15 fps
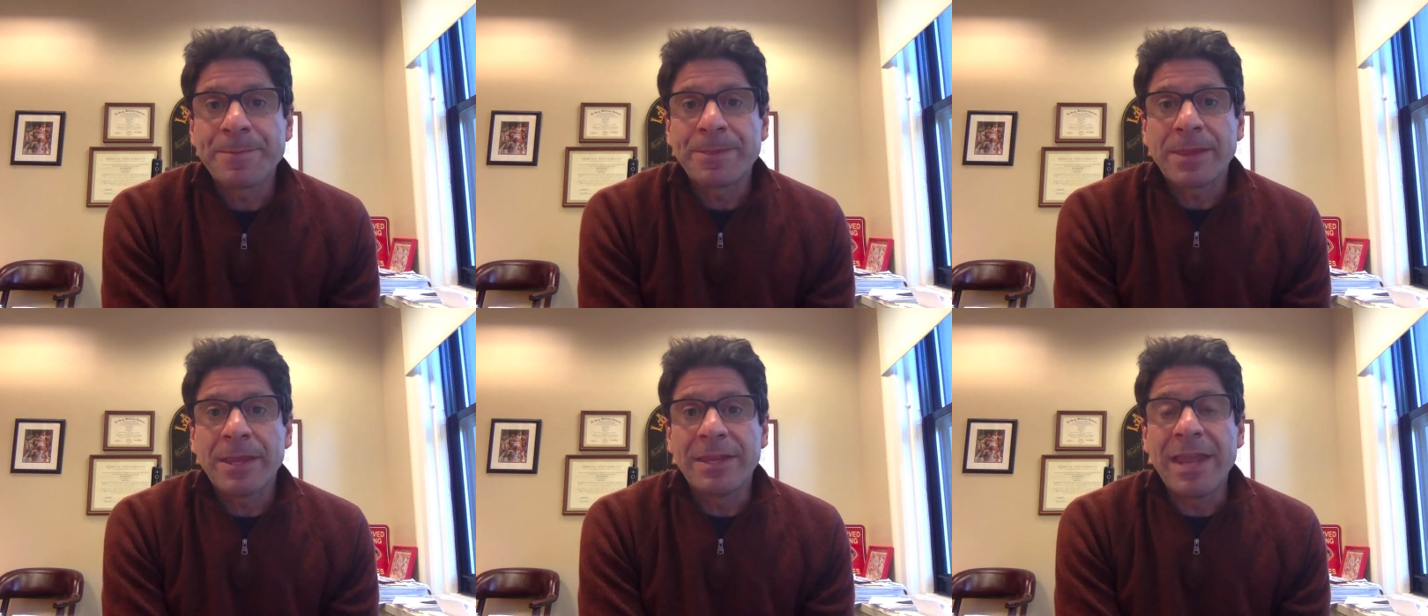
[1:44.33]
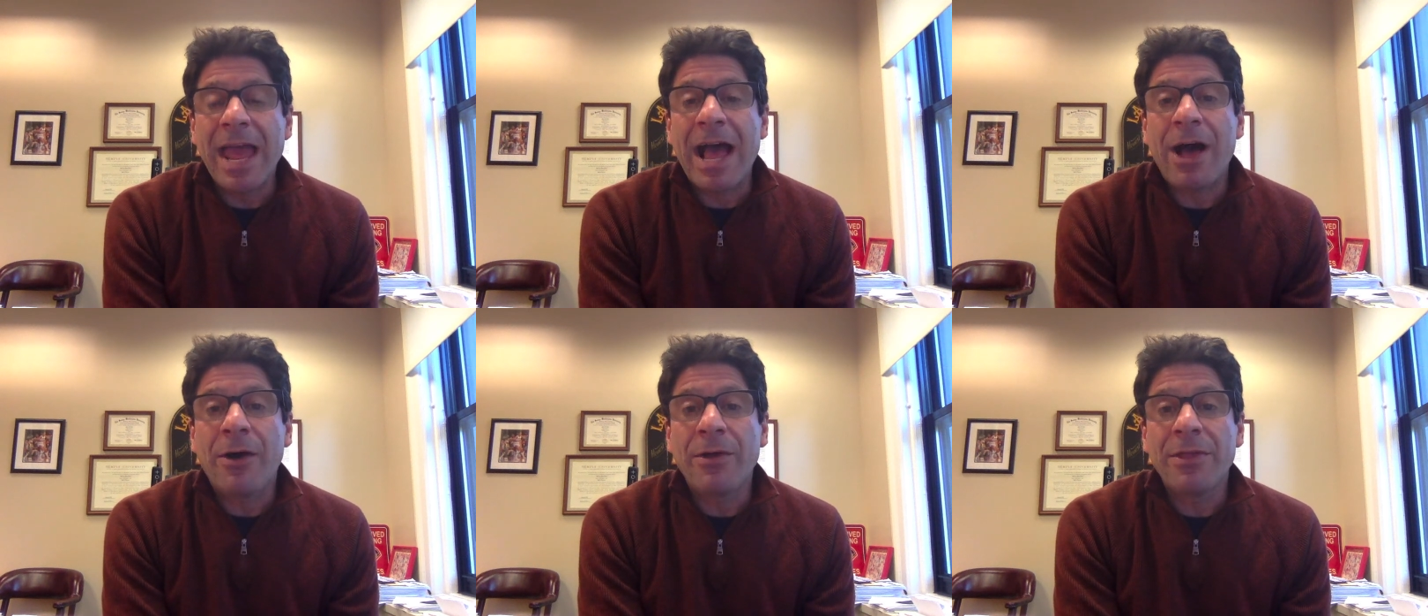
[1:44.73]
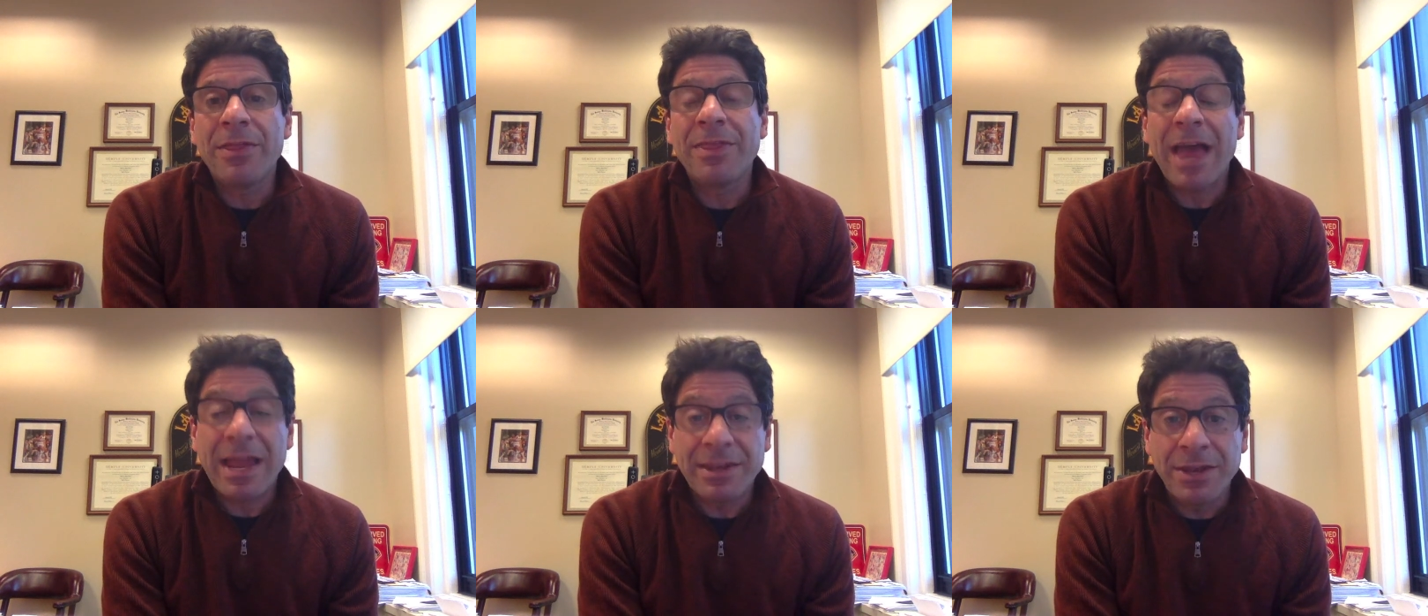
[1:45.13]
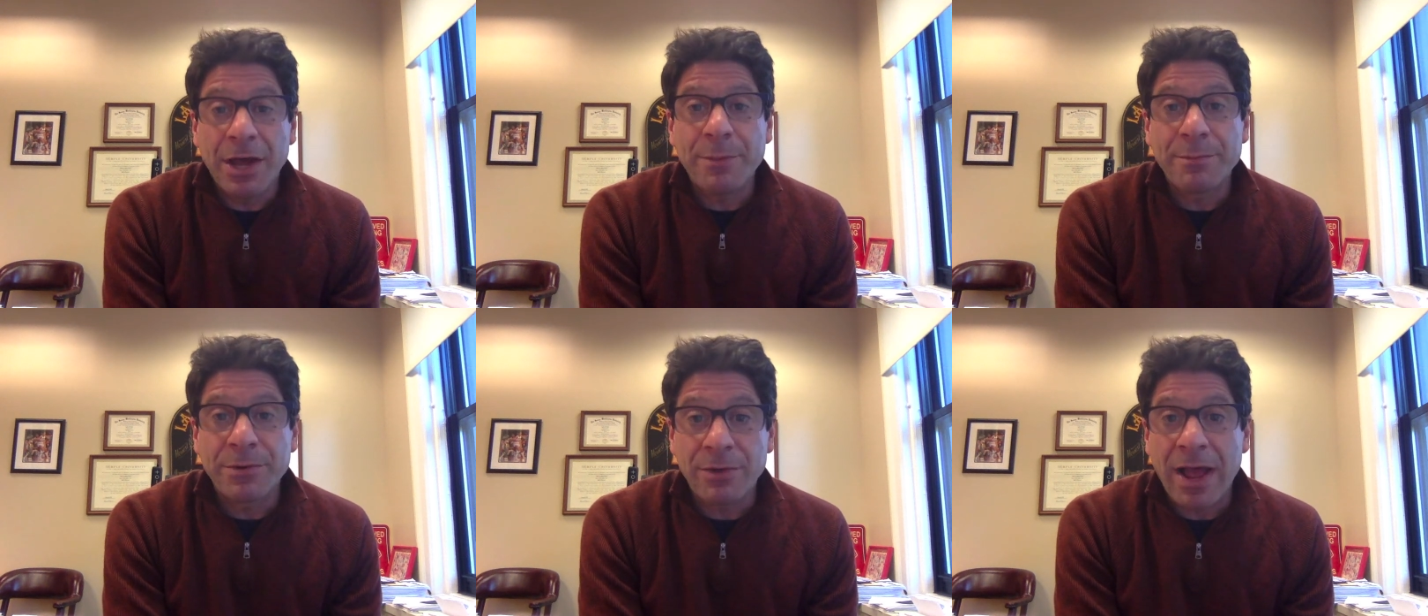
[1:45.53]
Now, that
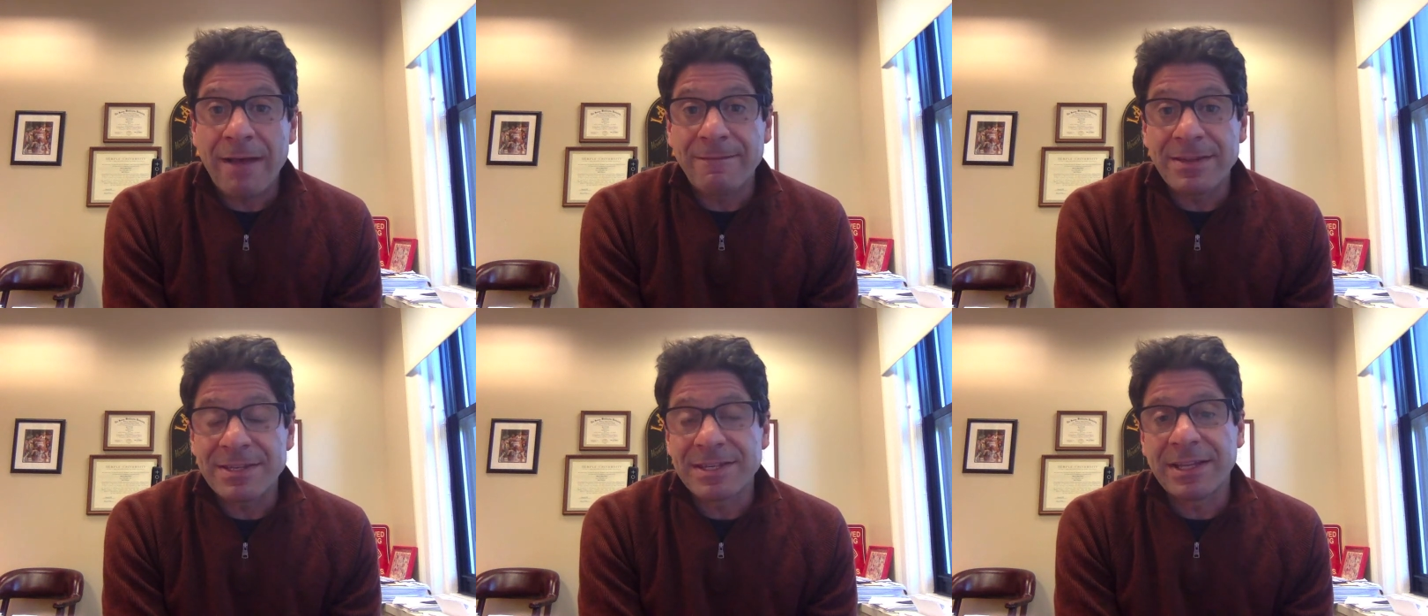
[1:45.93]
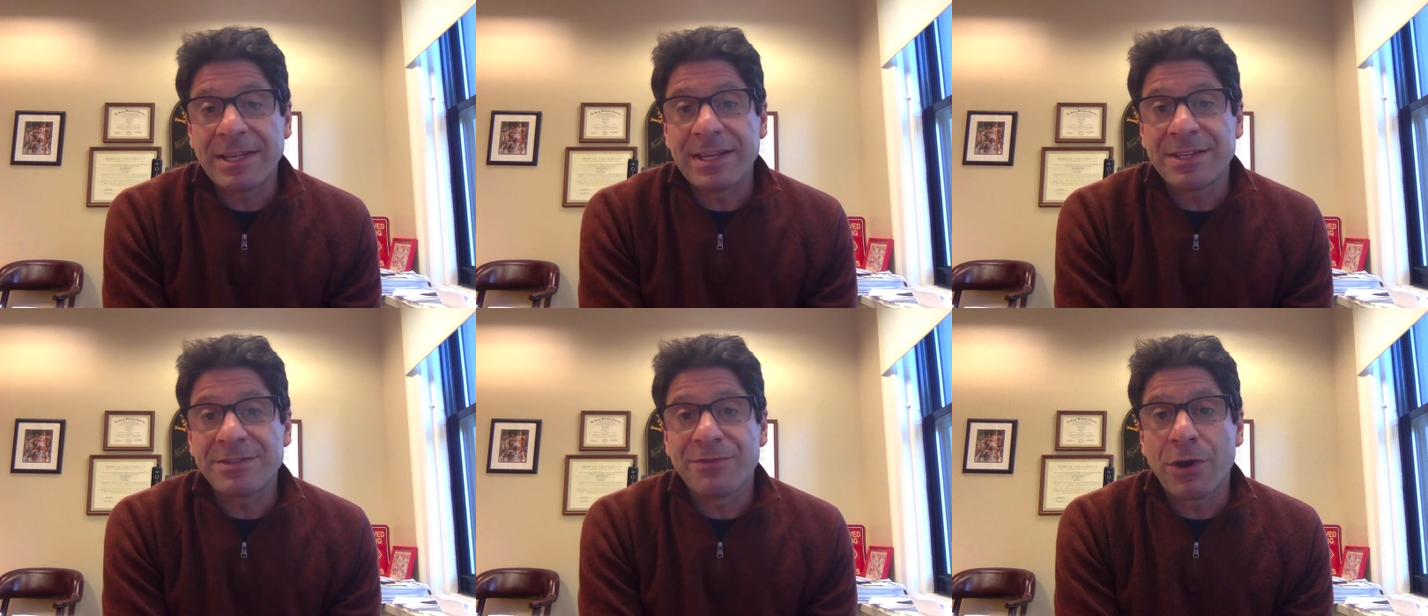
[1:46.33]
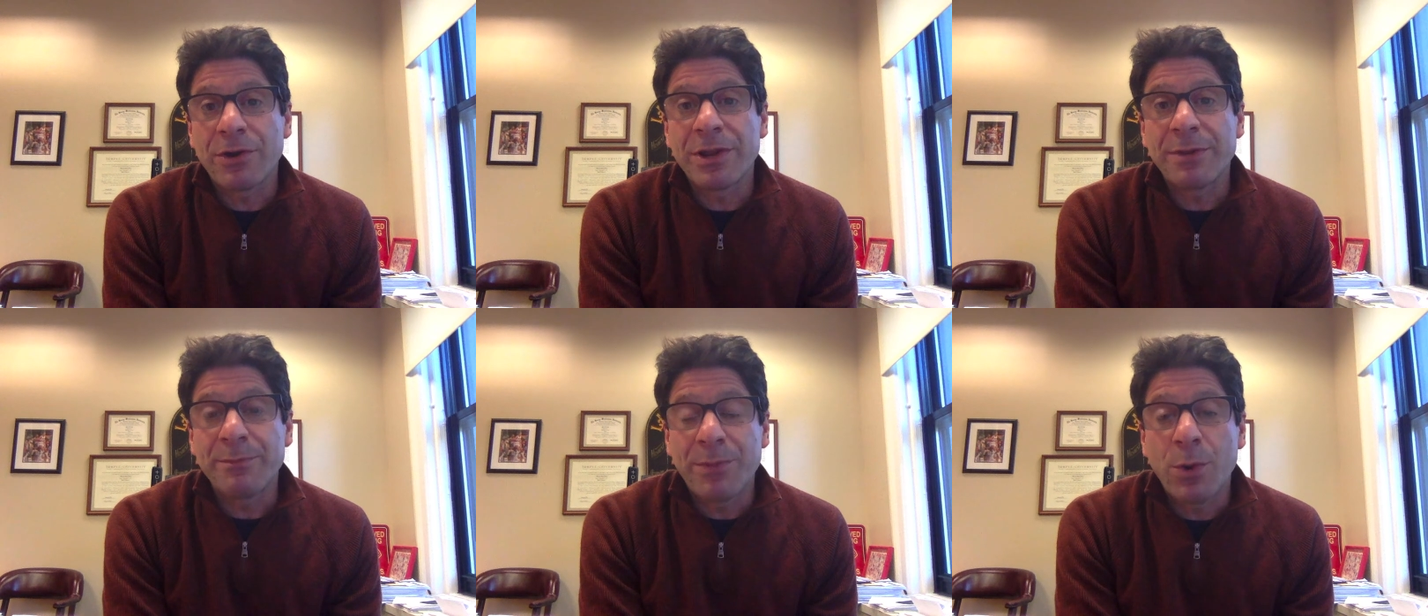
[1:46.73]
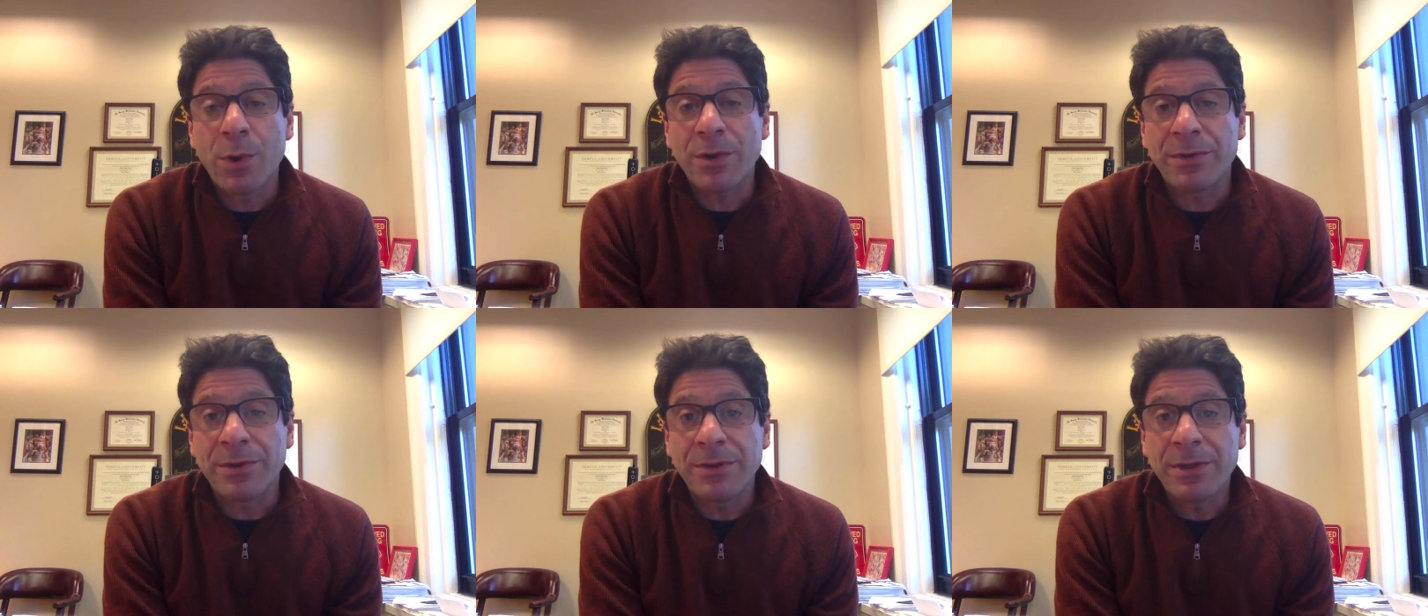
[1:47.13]
number obviously is very
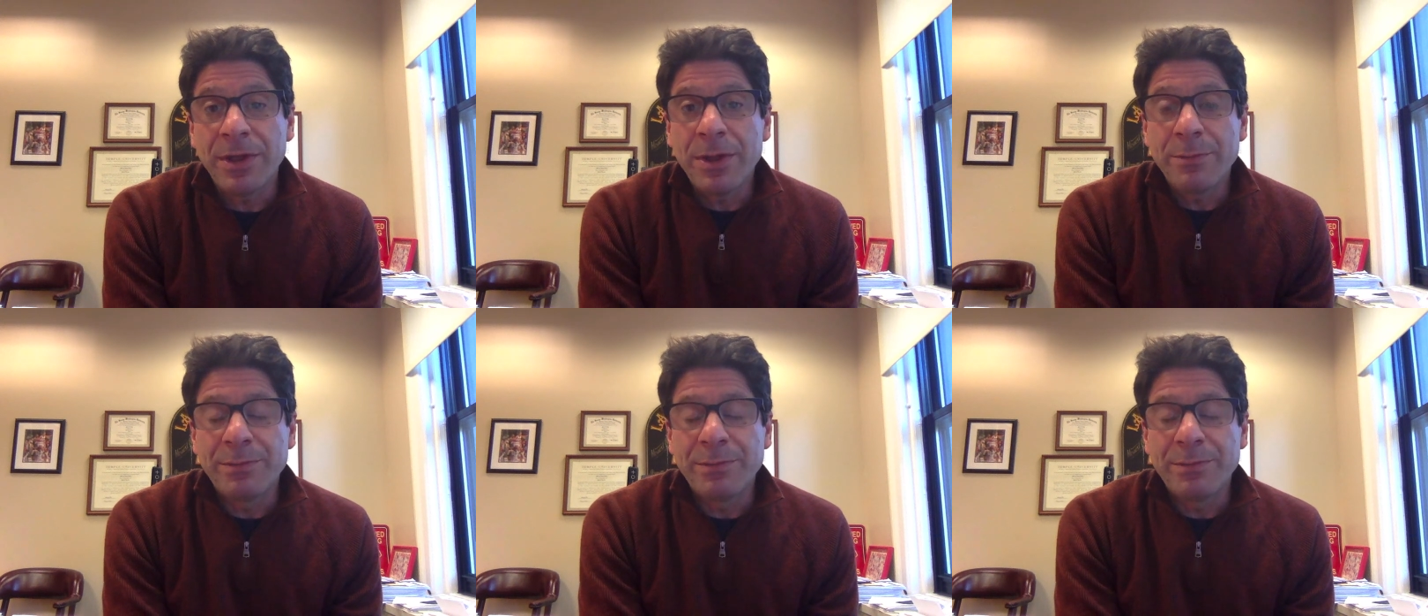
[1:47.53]
important